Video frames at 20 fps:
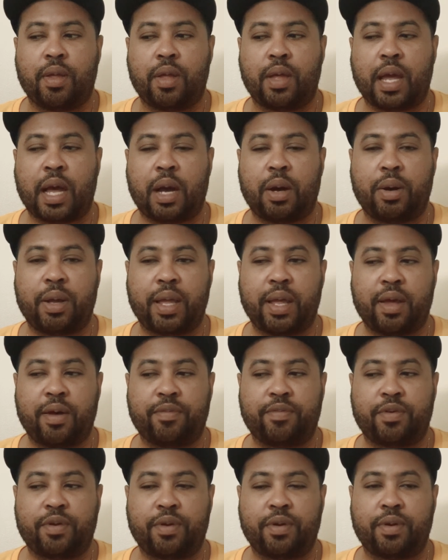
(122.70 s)

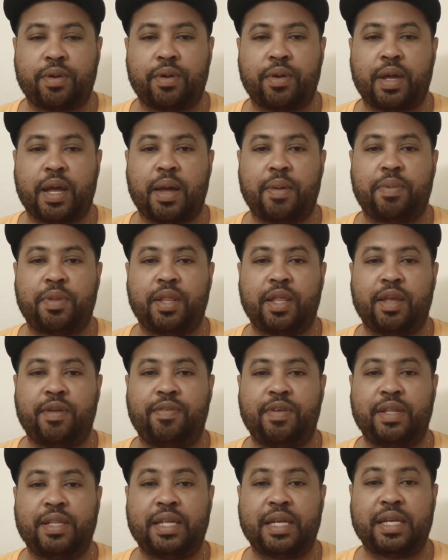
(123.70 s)
However, I
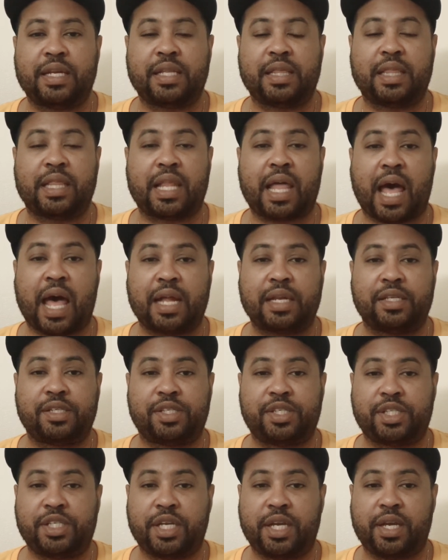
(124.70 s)
believe he did a lot of
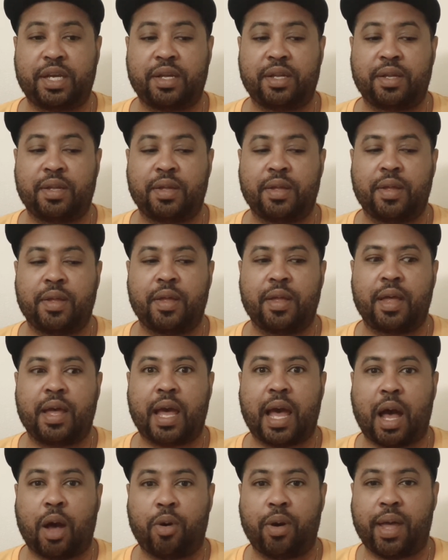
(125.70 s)
shit.
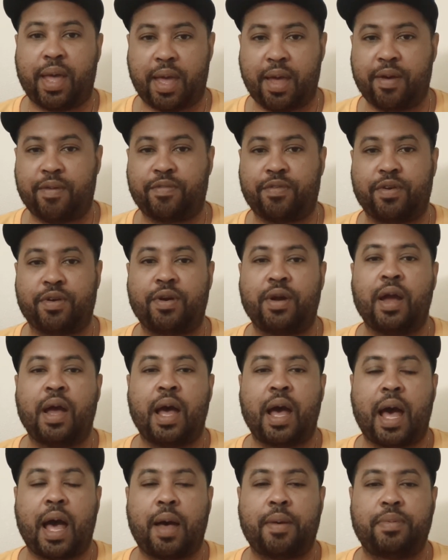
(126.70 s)
However,
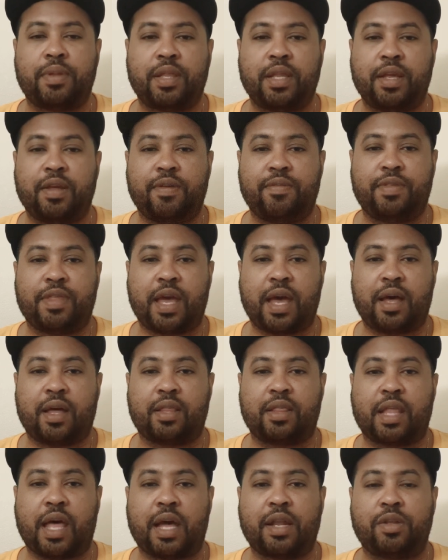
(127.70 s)
I believe that a
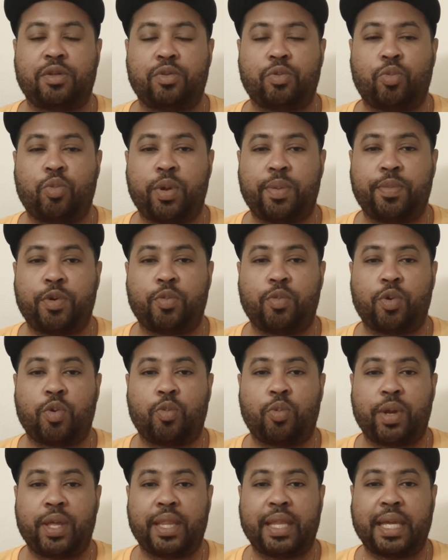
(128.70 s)
lot of women were
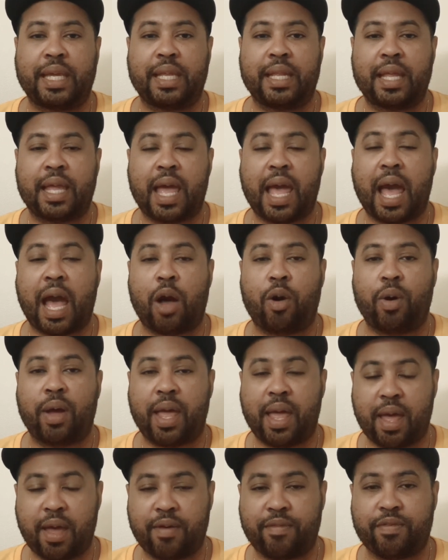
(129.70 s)
willing.
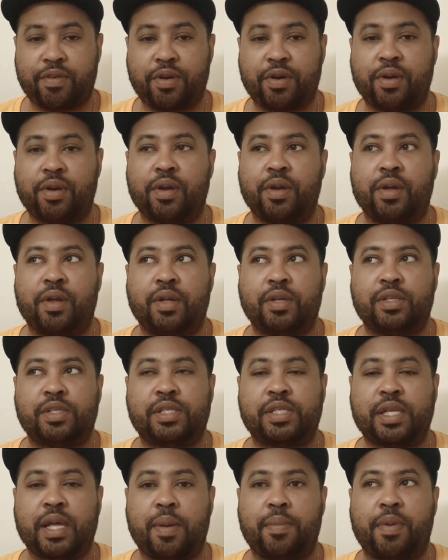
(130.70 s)
However,
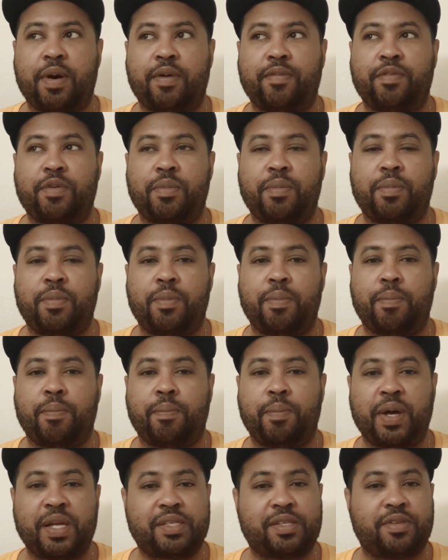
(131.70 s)
some of them
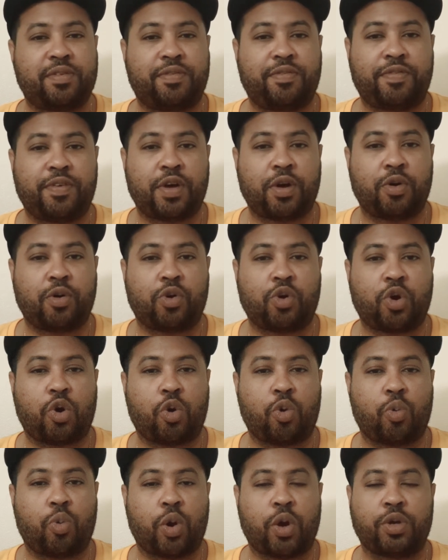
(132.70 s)
must have felt
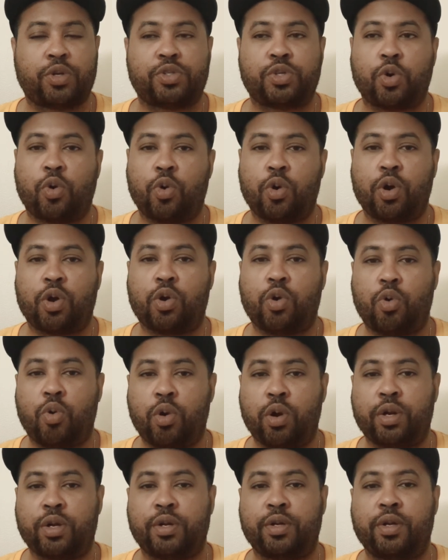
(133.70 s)
coerced or
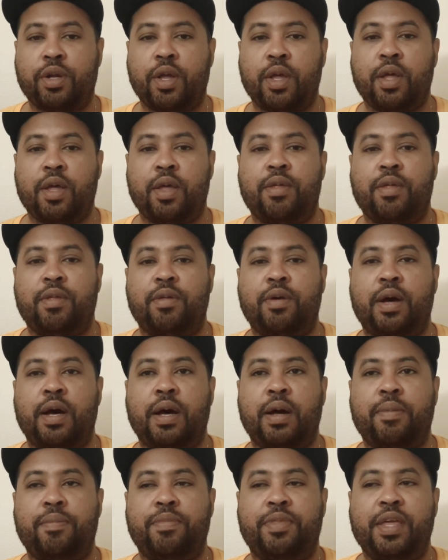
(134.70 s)
cornered,
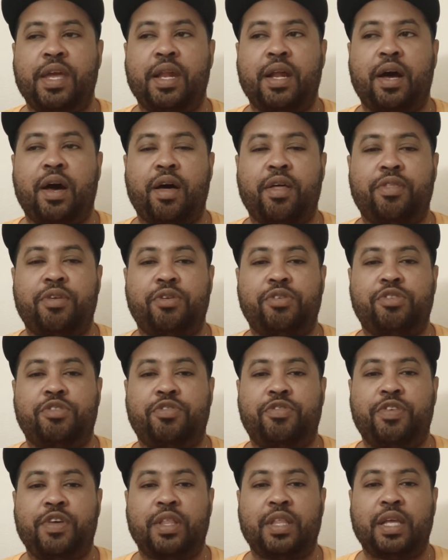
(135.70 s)
than others
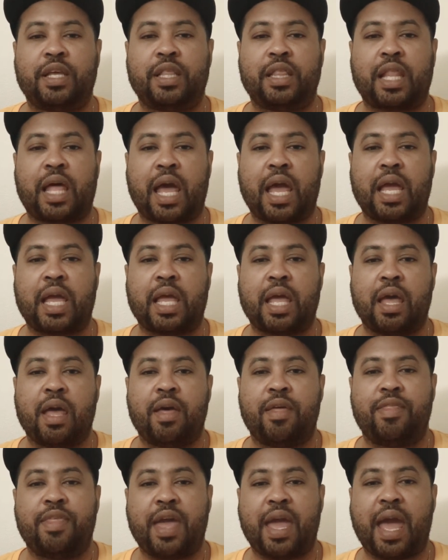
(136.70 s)
feeling like
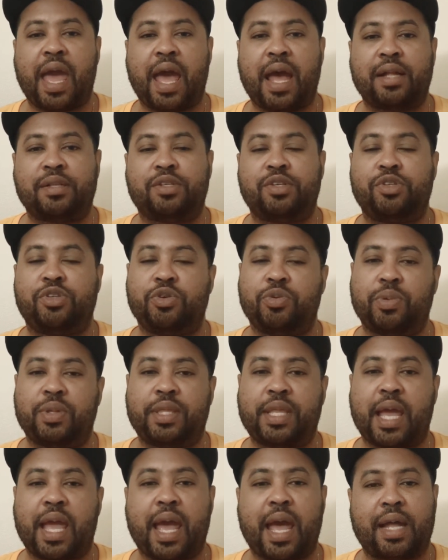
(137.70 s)
they had to do what
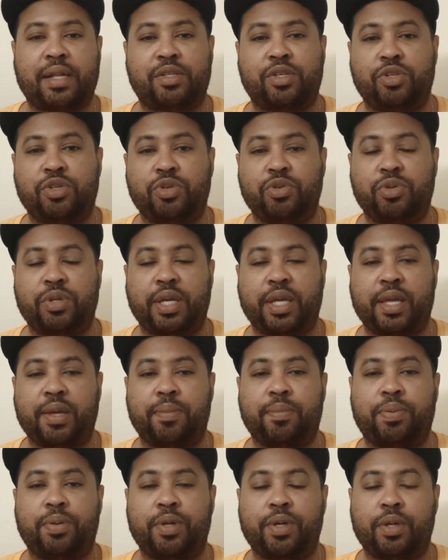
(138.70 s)
they had to do to
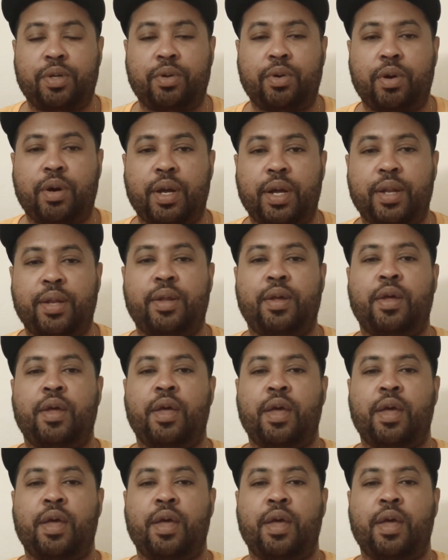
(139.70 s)
get put on.